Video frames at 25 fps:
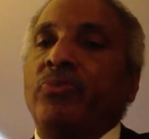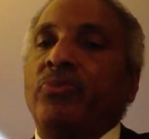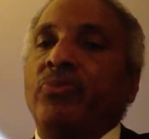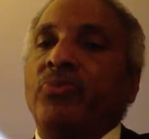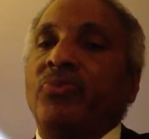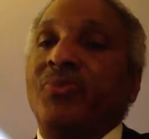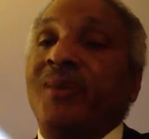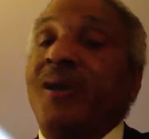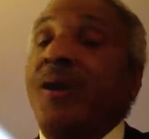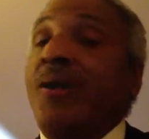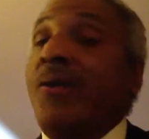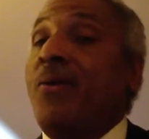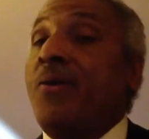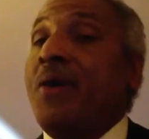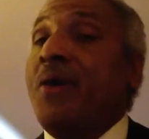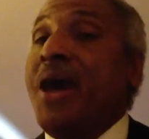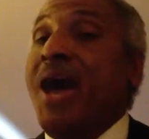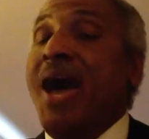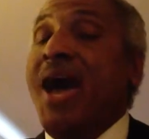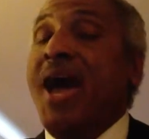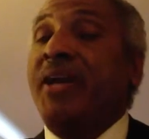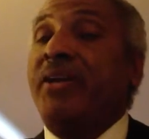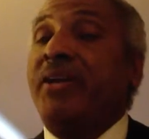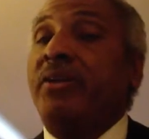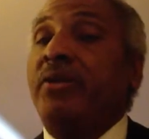Now,
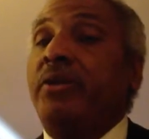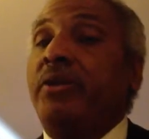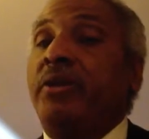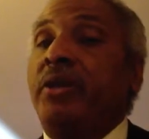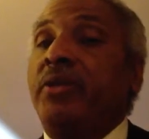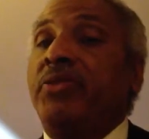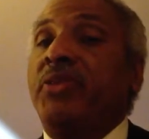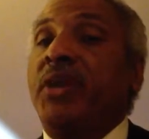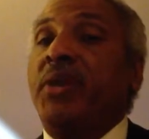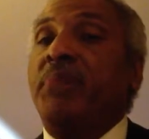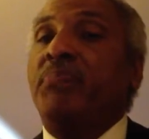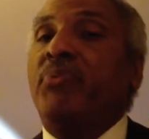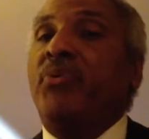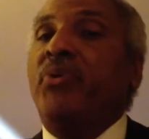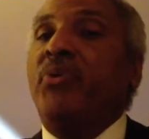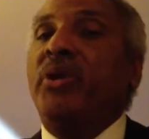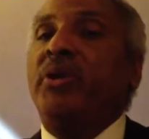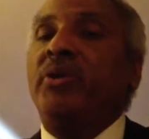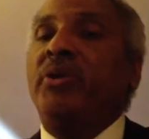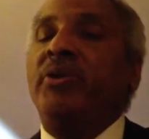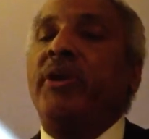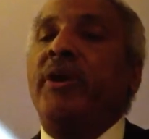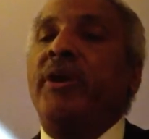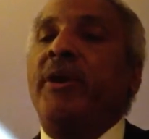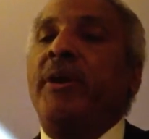I could, at that point
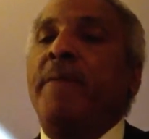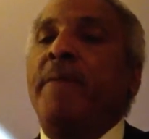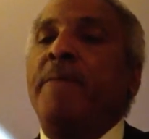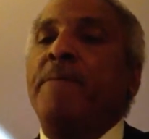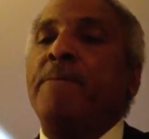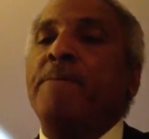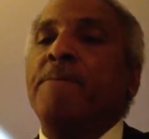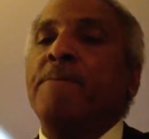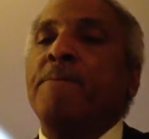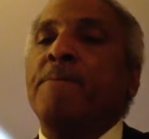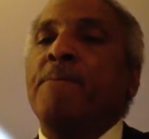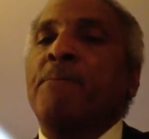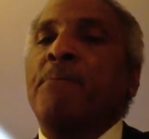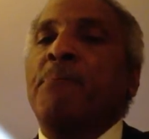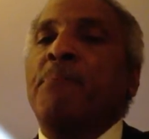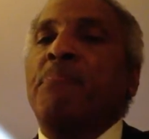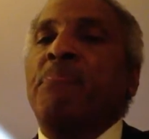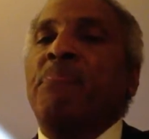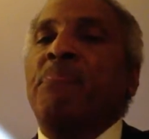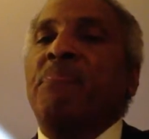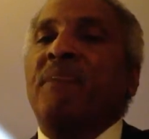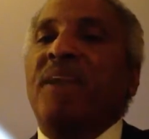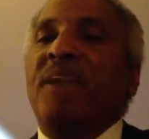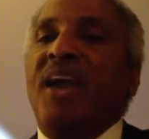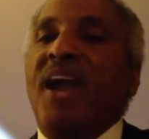in time,
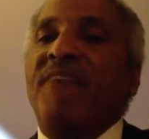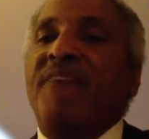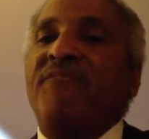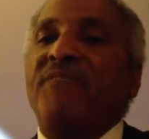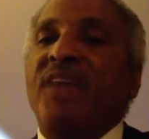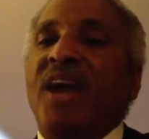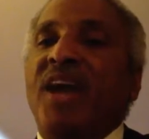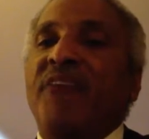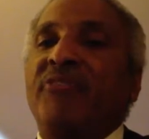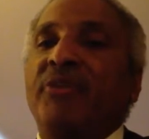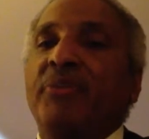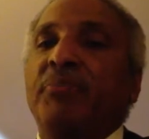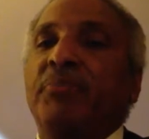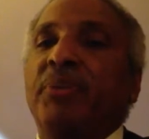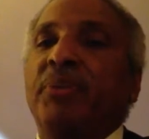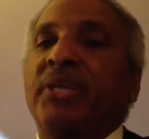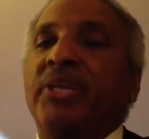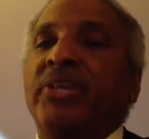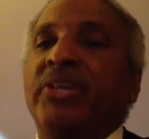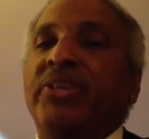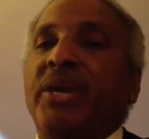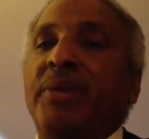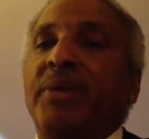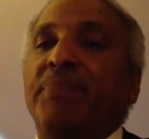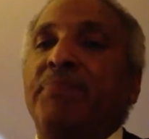after I've
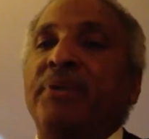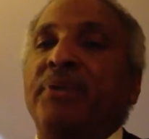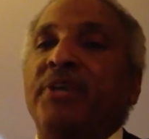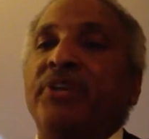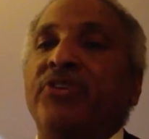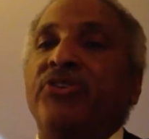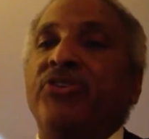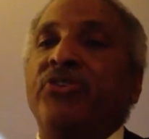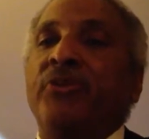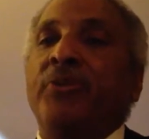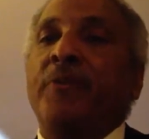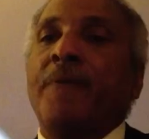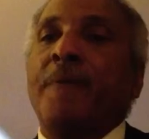completed that pitch,